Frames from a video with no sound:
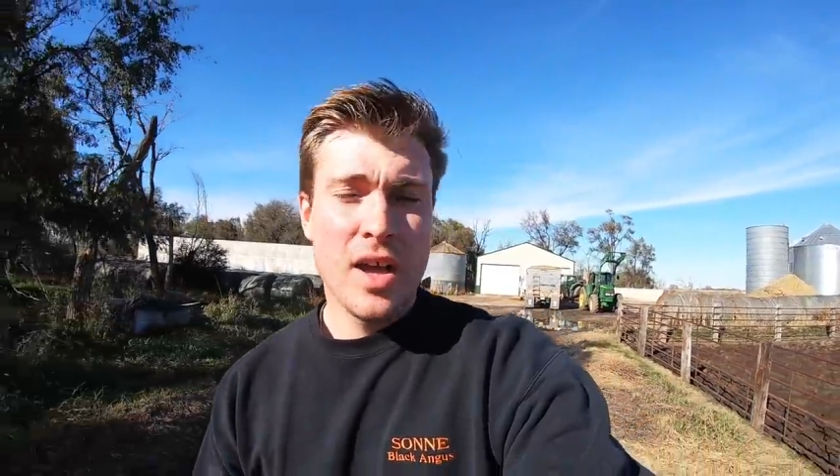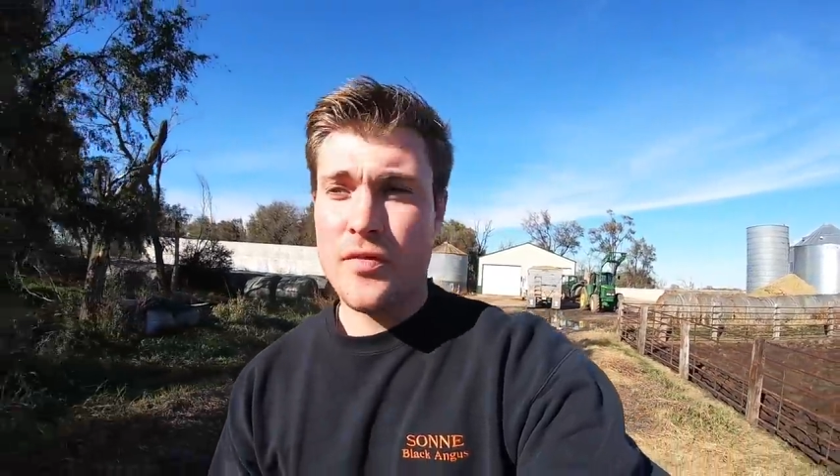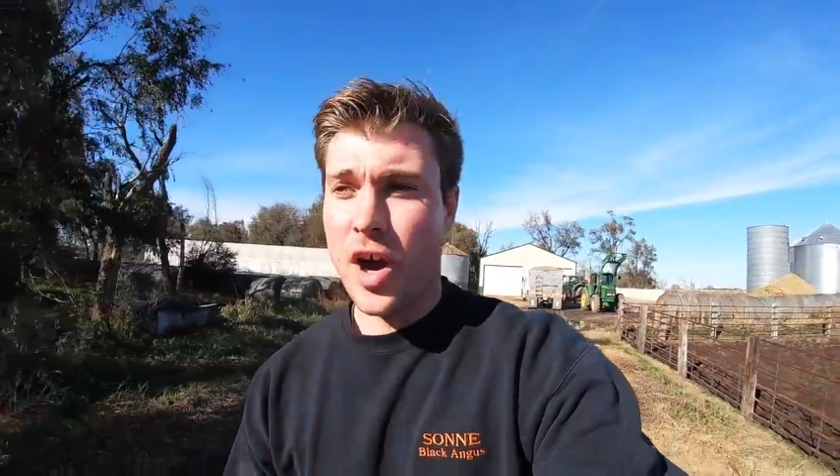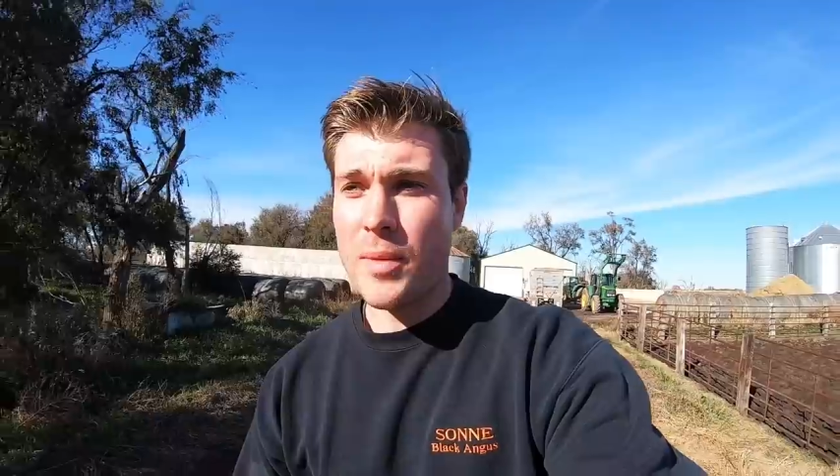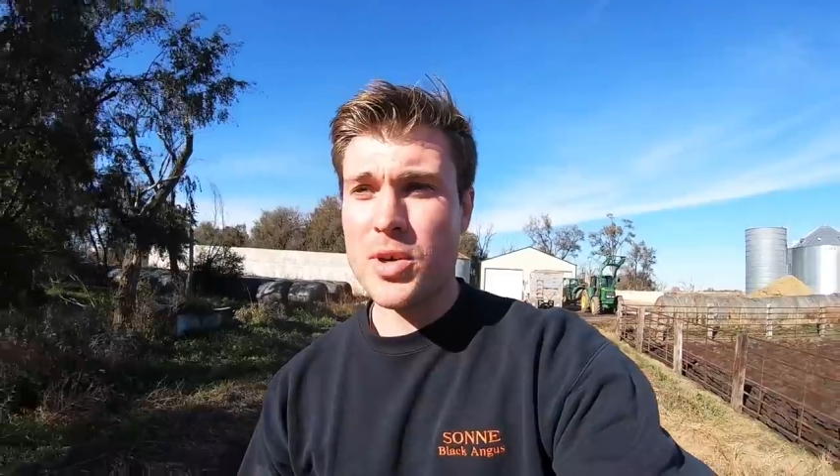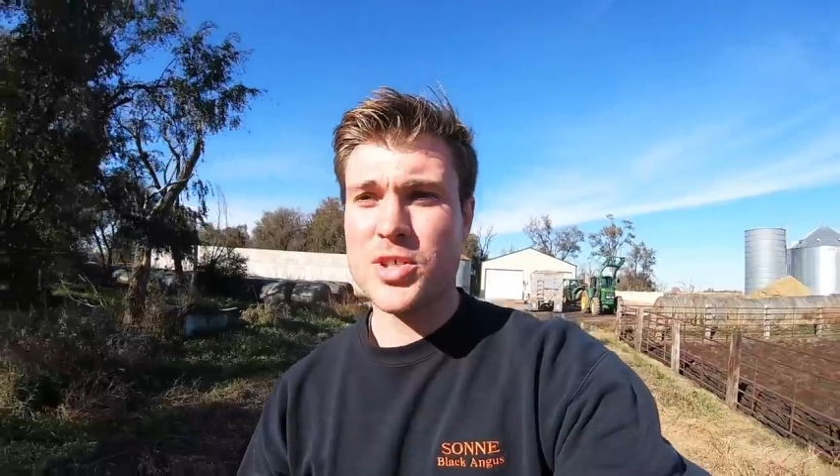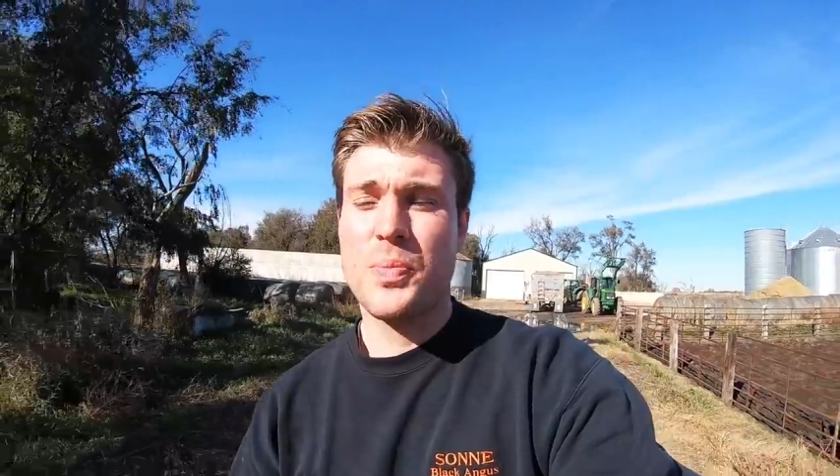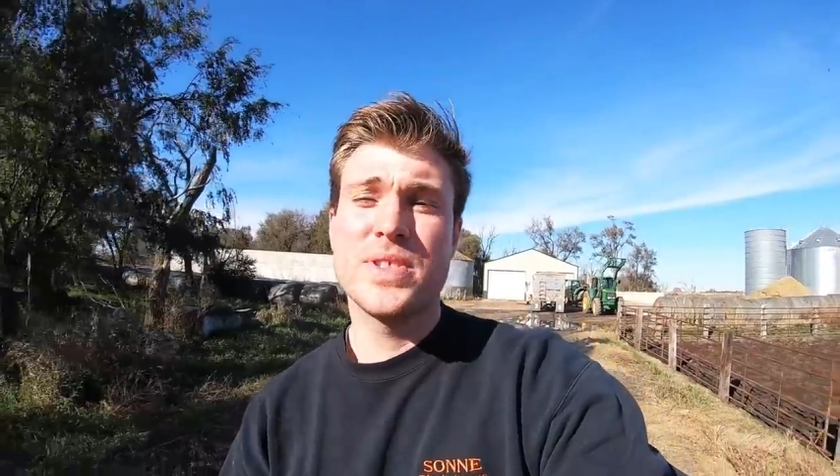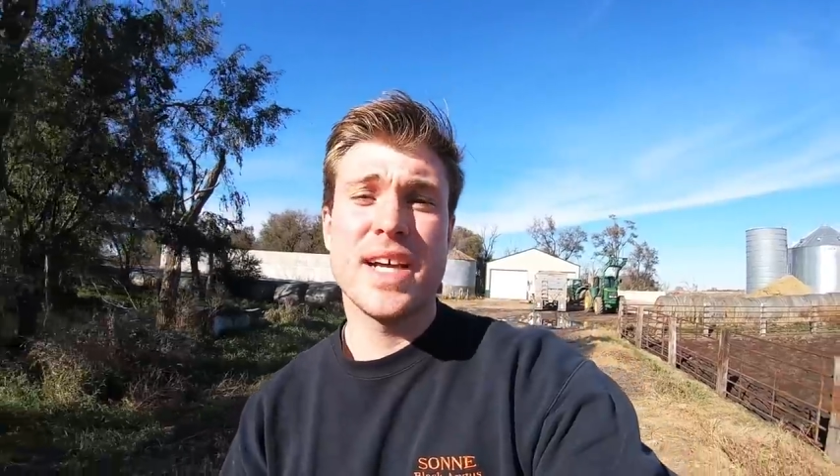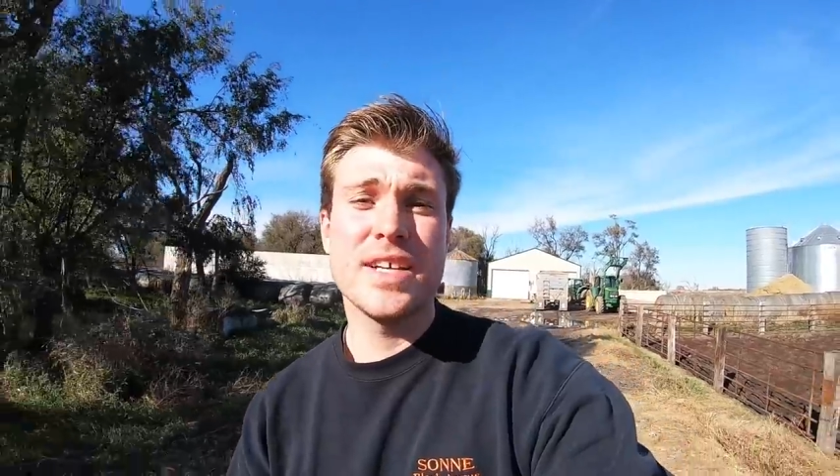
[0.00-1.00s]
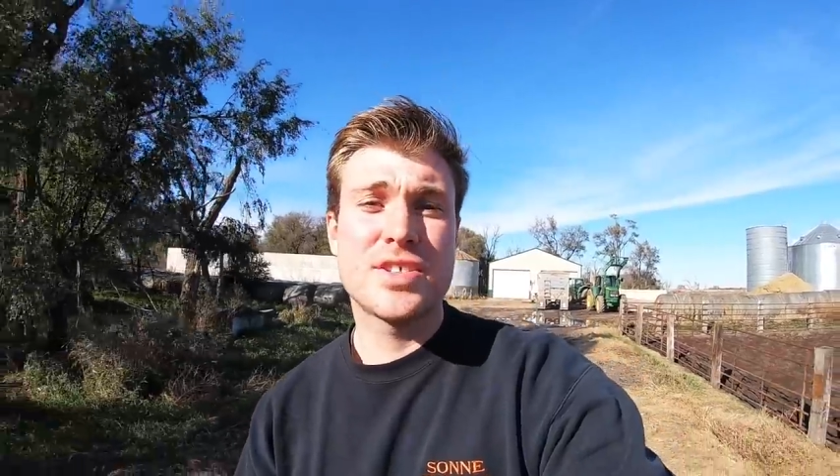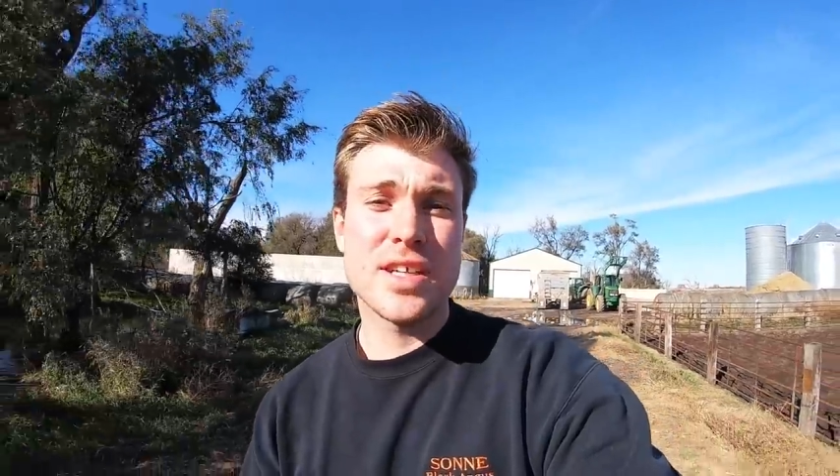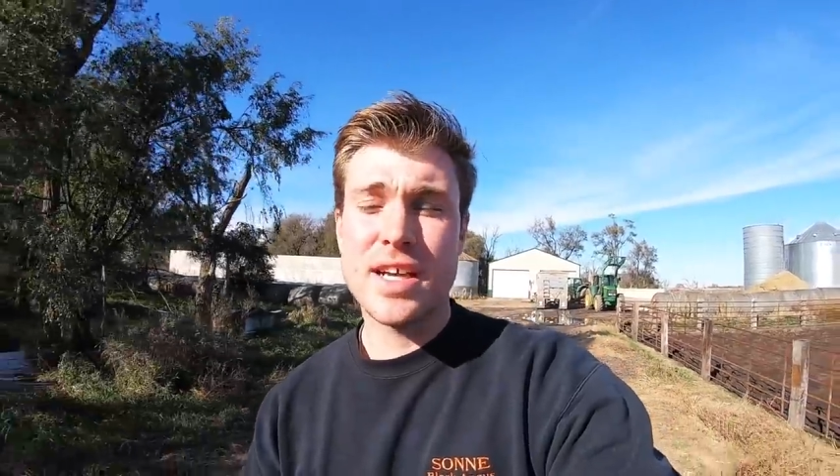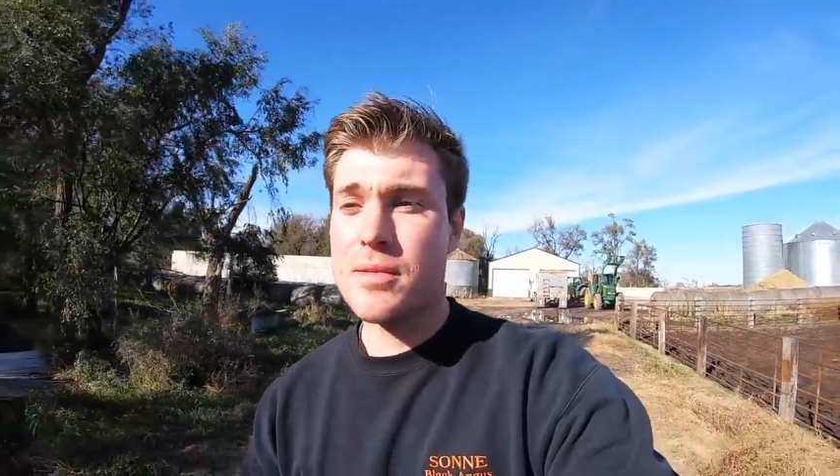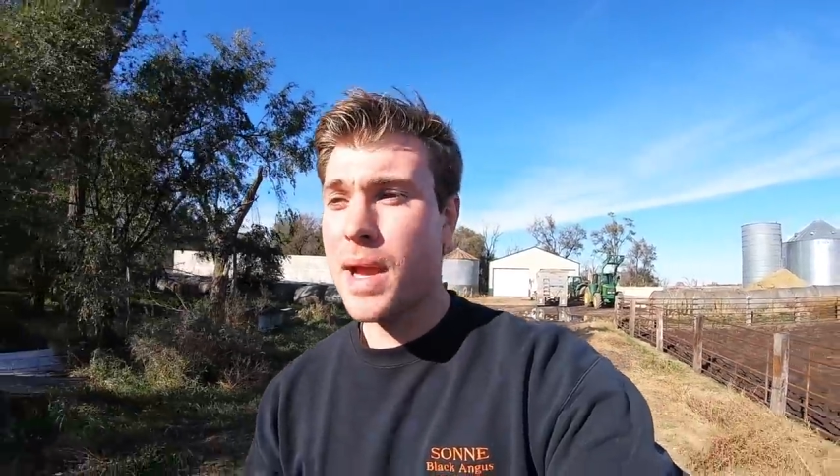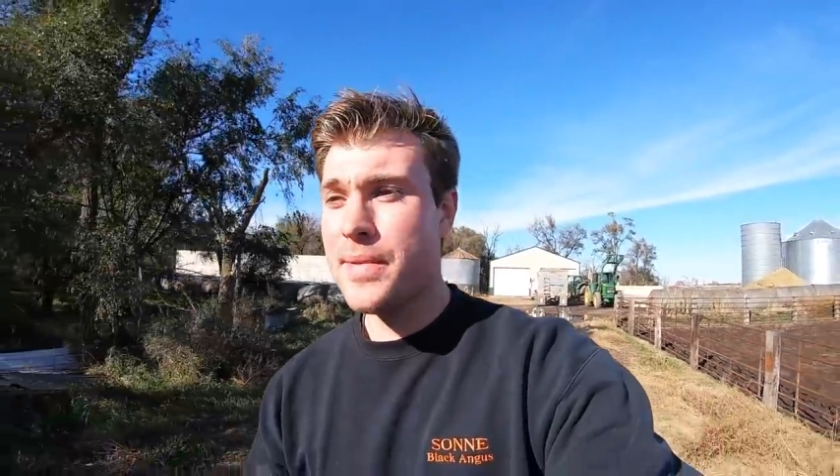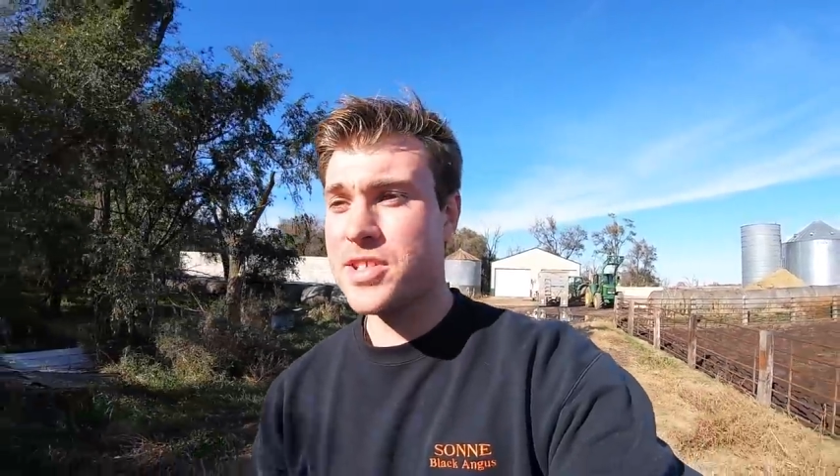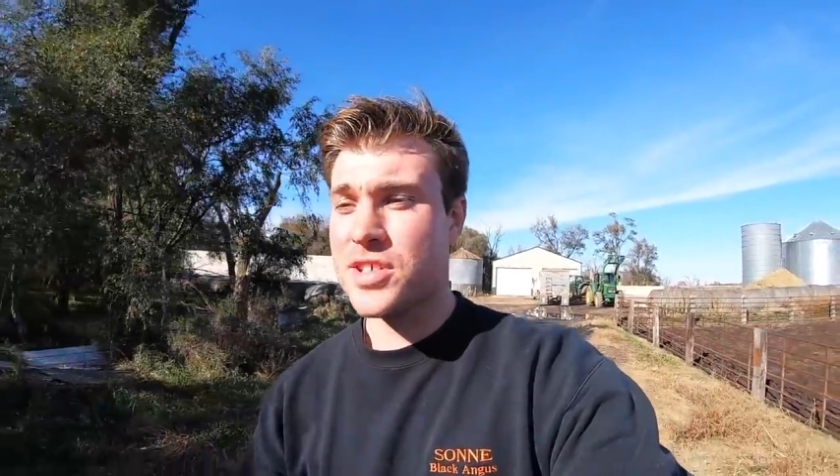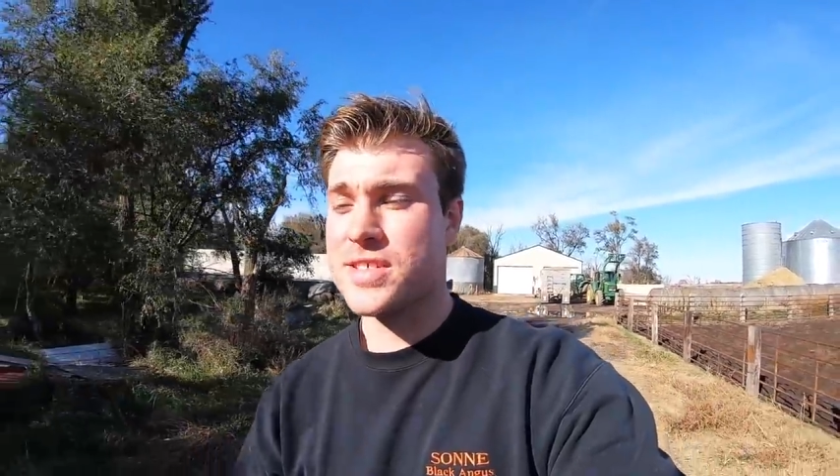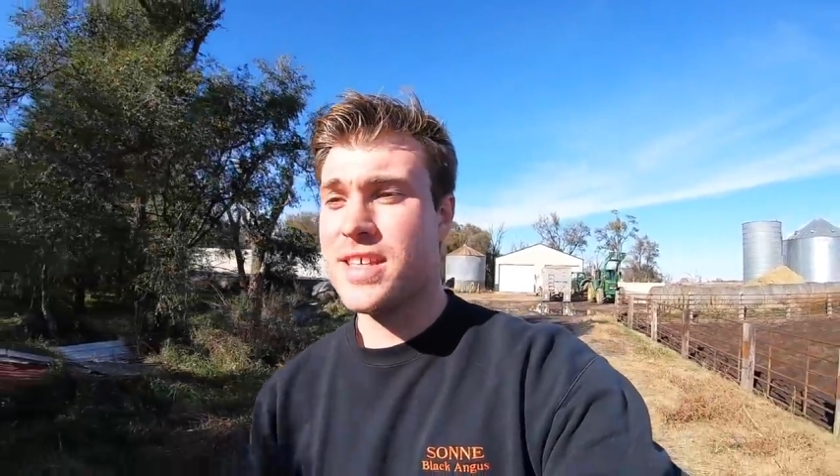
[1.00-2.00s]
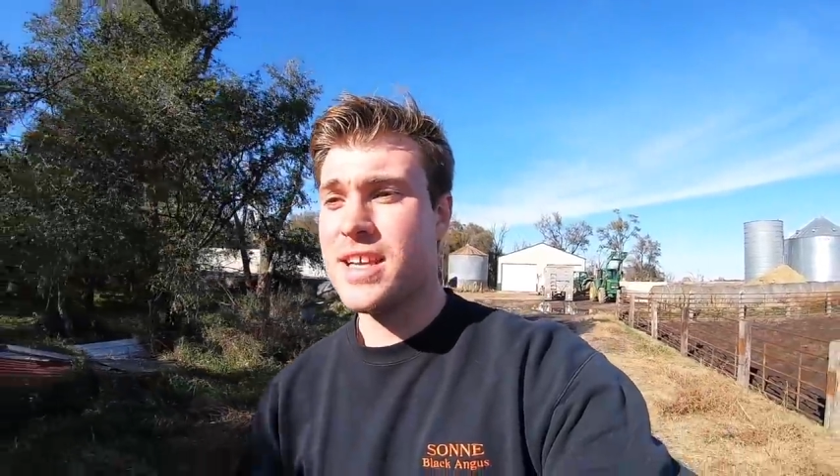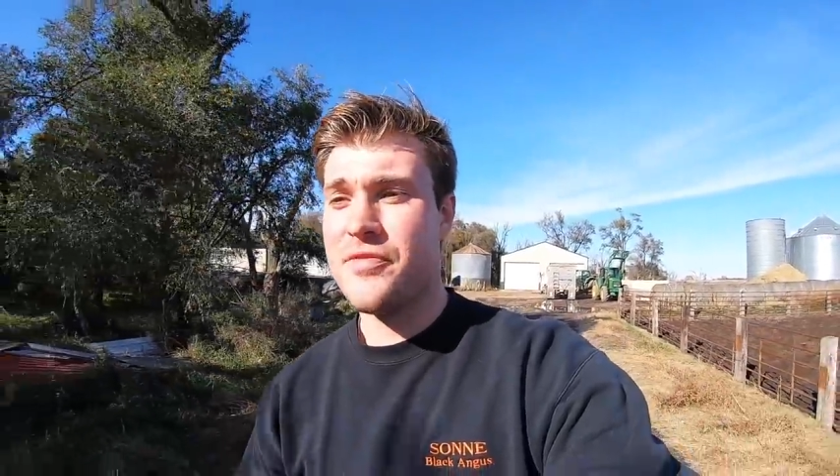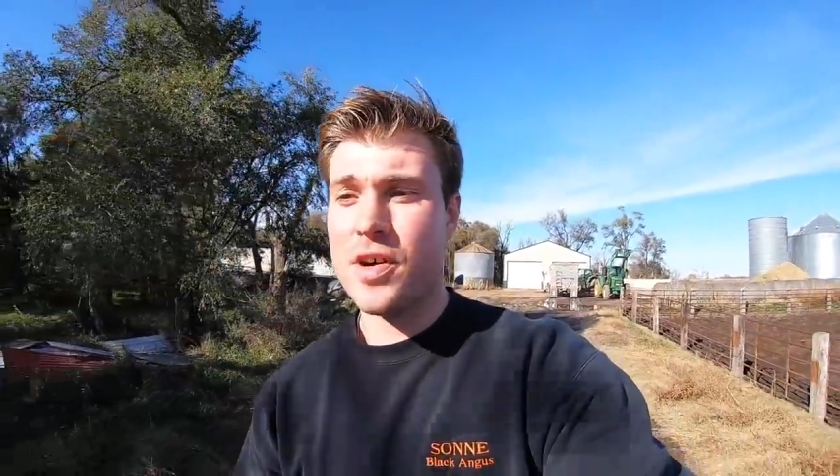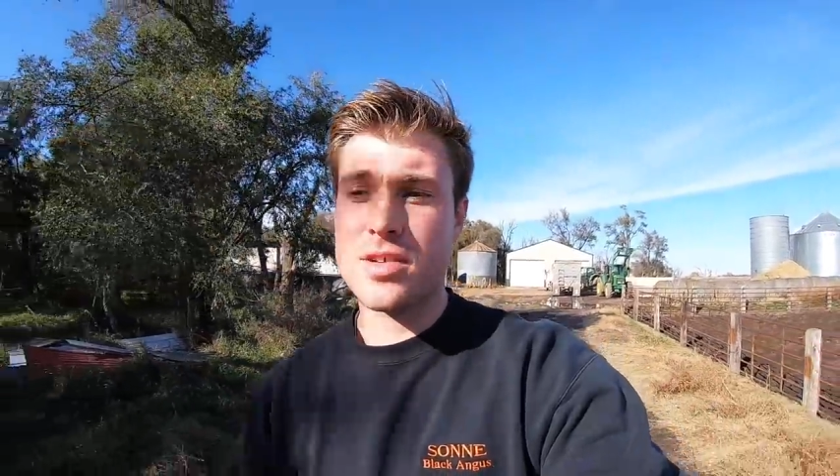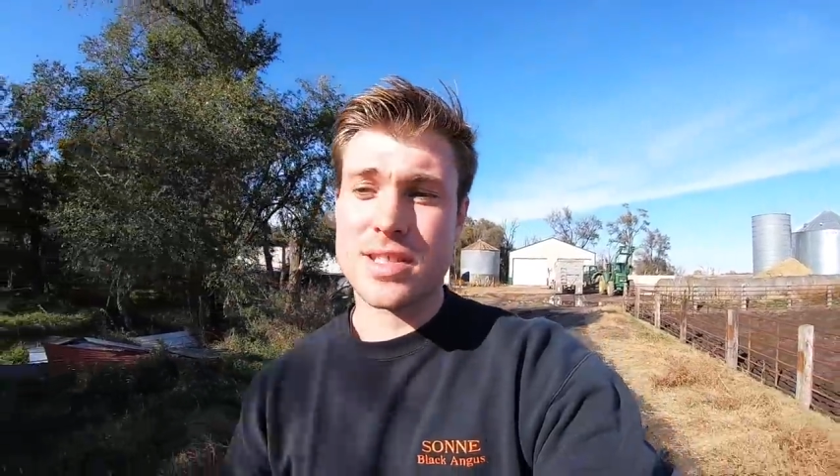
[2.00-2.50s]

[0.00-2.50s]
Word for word: farmers potentially, or maybe just city folk,